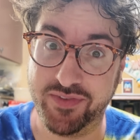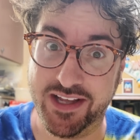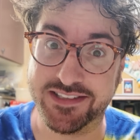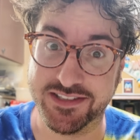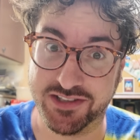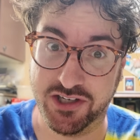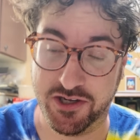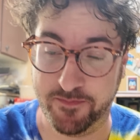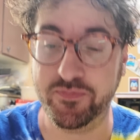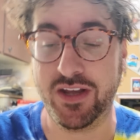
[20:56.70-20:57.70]
This is
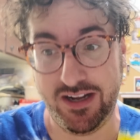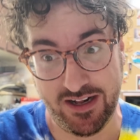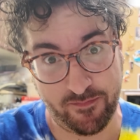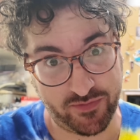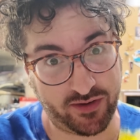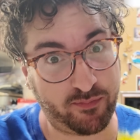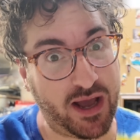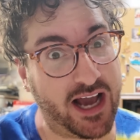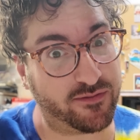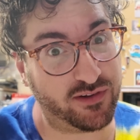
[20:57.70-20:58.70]
good. It's
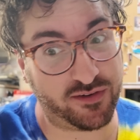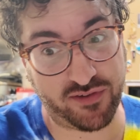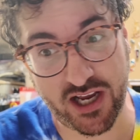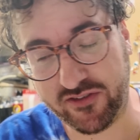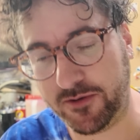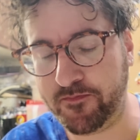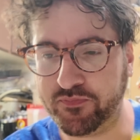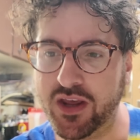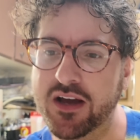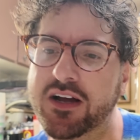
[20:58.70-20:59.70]
packed full of flavor.
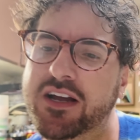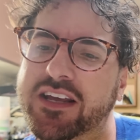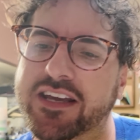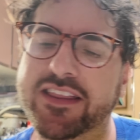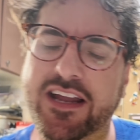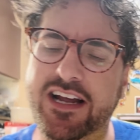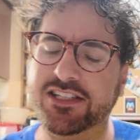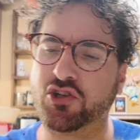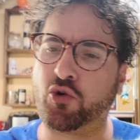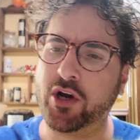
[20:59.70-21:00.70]
You get that
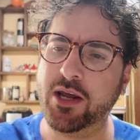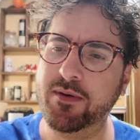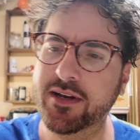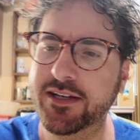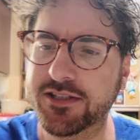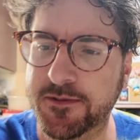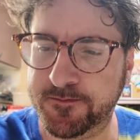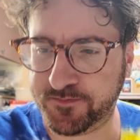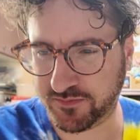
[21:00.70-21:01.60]
nice creaminess.